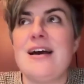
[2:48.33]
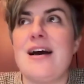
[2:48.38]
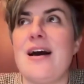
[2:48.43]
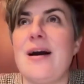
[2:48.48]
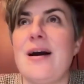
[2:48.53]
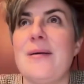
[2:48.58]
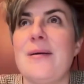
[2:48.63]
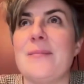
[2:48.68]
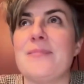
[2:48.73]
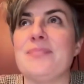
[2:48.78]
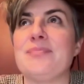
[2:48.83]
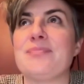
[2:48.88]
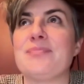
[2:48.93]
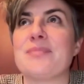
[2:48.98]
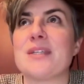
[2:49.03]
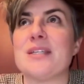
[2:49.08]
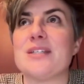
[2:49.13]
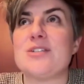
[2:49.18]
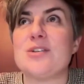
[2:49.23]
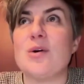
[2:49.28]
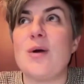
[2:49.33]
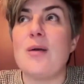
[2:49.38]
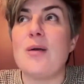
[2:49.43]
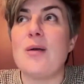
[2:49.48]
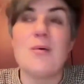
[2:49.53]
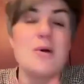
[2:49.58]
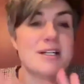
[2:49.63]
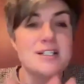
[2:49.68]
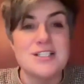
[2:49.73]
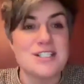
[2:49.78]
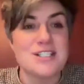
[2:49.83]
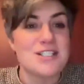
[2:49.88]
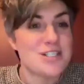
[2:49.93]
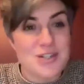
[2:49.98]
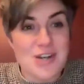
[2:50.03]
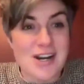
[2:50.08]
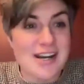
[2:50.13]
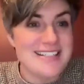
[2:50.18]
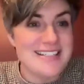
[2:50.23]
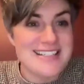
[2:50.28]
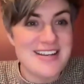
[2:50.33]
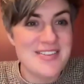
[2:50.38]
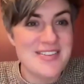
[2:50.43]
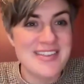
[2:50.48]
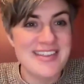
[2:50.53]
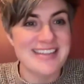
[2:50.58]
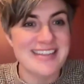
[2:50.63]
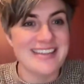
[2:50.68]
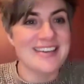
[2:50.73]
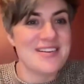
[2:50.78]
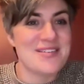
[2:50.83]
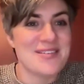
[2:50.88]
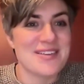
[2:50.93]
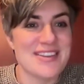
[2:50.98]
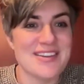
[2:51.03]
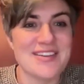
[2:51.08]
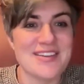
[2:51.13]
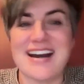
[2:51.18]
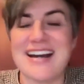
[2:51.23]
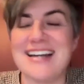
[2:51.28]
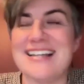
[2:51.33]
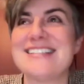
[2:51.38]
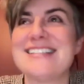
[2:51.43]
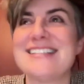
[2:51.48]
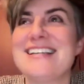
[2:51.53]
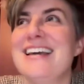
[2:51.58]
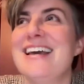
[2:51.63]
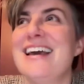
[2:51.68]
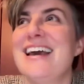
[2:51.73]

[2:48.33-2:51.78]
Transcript: Um, so I want to just try something with you guys.